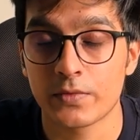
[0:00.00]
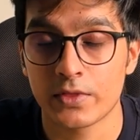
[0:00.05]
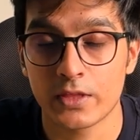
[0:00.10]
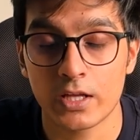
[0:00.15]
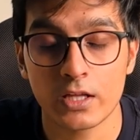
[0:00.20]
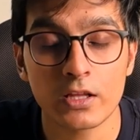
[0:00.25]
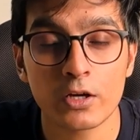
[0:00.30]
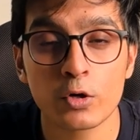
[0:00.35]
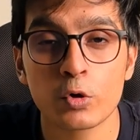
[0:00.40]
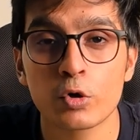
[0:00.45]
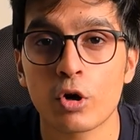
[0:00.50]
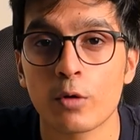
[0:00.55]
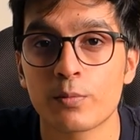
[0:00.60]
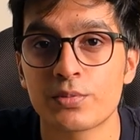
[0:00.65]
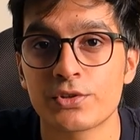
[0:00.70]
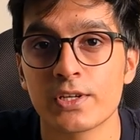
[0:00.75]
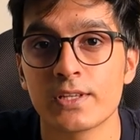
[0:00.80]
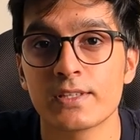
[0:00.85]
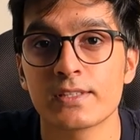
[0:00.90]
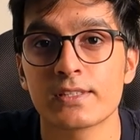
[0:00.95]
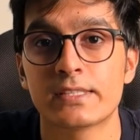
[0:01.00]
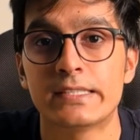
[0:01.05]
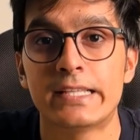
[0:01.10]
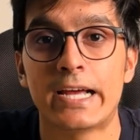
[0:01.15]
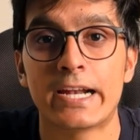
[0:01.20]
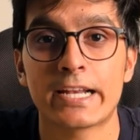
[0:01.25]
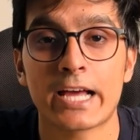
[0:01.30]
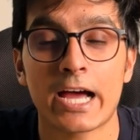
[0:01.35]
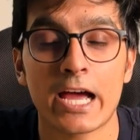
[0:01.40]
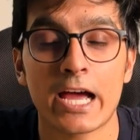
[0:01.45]
The other good options
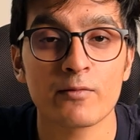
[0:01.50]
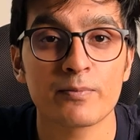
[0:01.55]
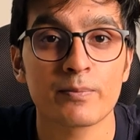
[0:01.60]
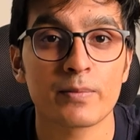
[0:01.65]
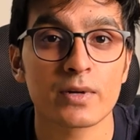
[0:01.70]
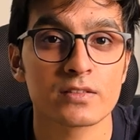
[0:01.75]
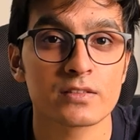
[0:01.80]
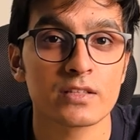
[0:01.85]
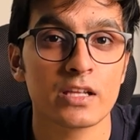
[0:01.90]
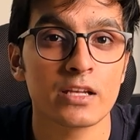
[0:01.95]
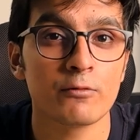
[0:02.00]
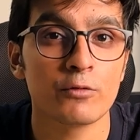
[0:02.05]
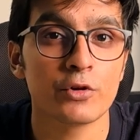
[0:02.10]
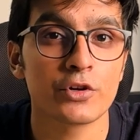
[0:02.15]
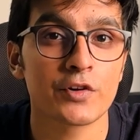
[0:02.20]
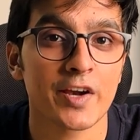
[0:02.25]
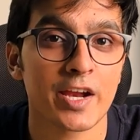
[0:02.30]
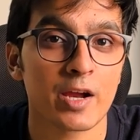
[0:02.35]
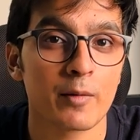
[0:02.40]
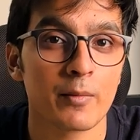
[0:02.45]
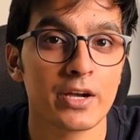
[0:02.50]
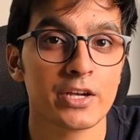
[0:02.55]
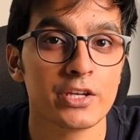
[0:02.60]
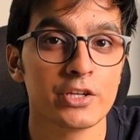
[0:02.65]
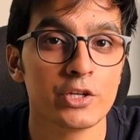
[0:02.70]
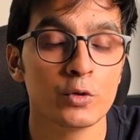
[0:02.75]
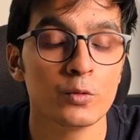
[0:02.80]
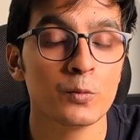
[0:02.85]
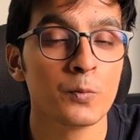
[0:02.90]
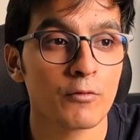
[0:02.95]
that personally would recommend
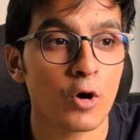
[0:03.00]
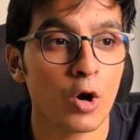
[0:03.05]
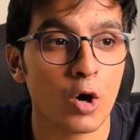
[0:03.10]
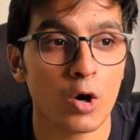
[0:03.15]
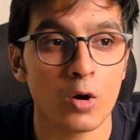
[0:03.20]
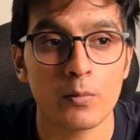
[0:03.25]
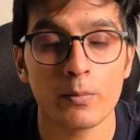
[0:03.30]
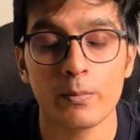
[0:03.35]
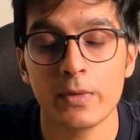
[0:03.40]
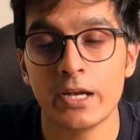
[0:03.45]
you for